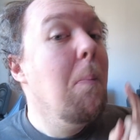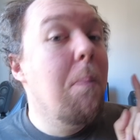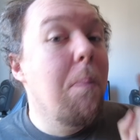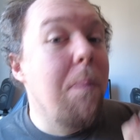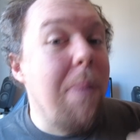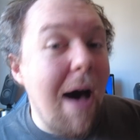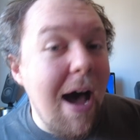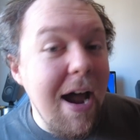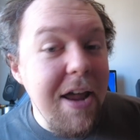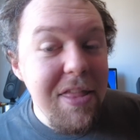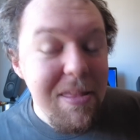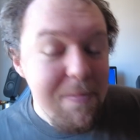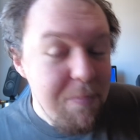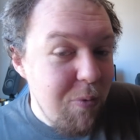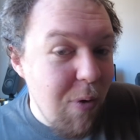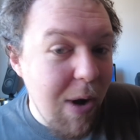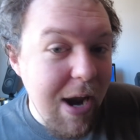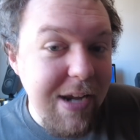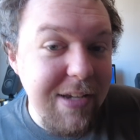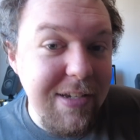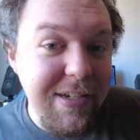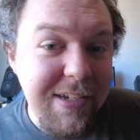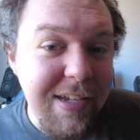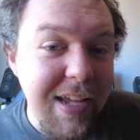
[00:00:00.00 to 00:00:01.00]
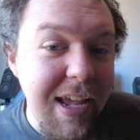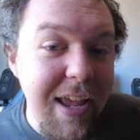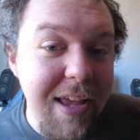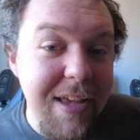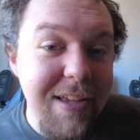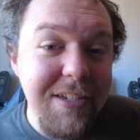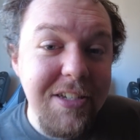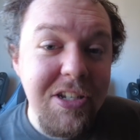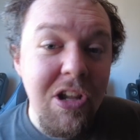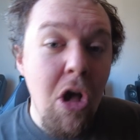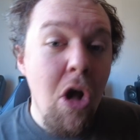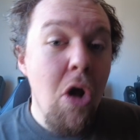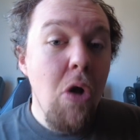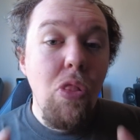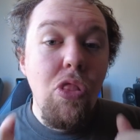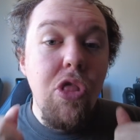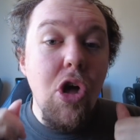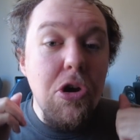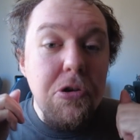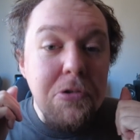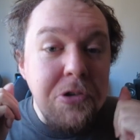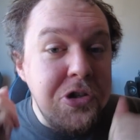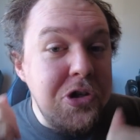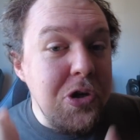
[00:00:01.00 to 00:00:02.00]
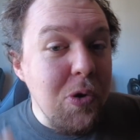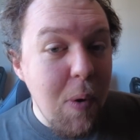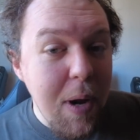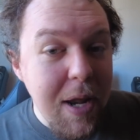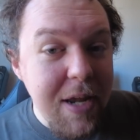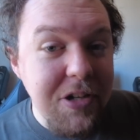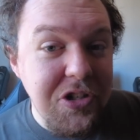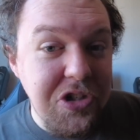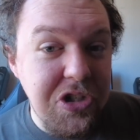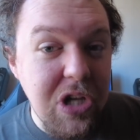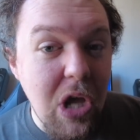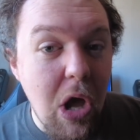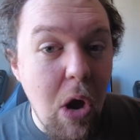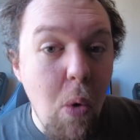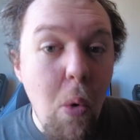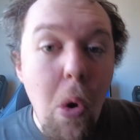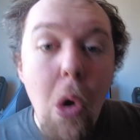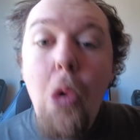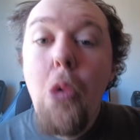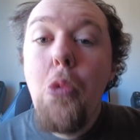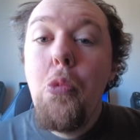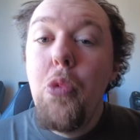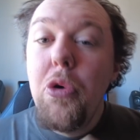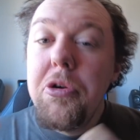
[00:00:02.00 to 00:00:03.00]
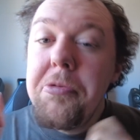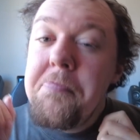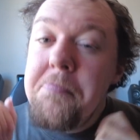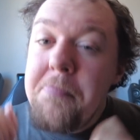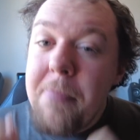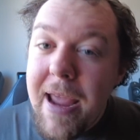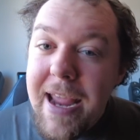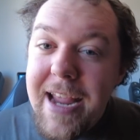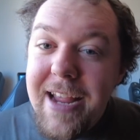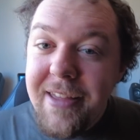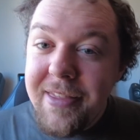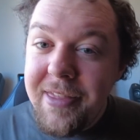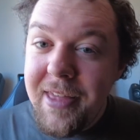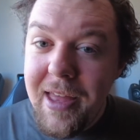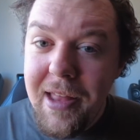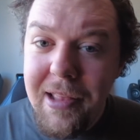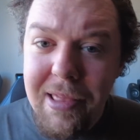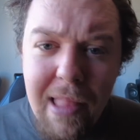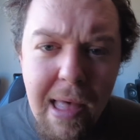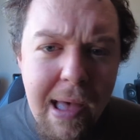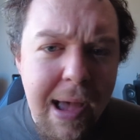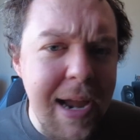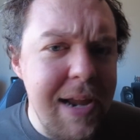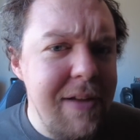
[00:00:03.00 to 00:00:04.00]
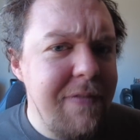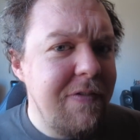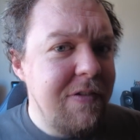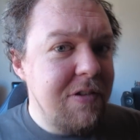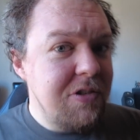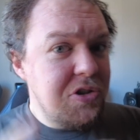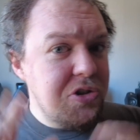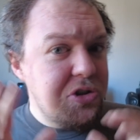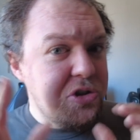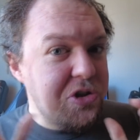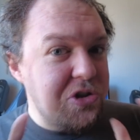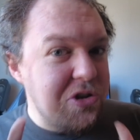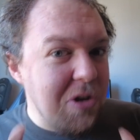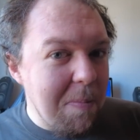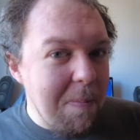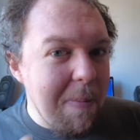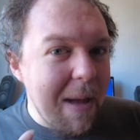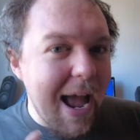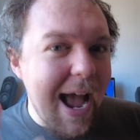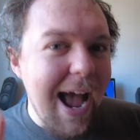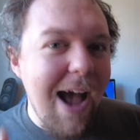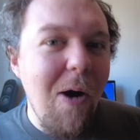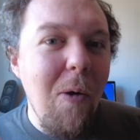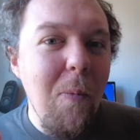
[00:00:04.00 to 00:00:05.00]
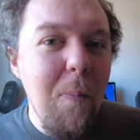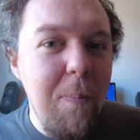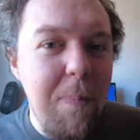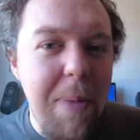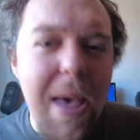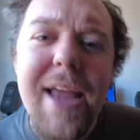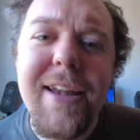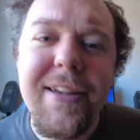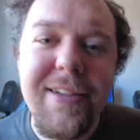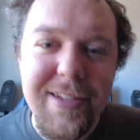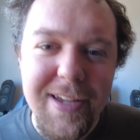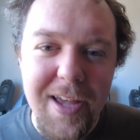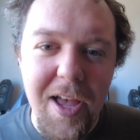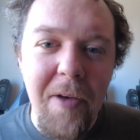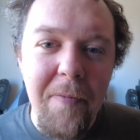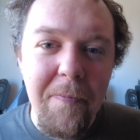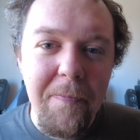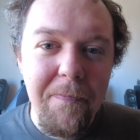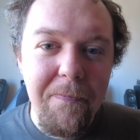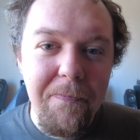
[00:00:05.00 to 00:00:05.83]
by the Brexiteers that doing so would make their life somehow better.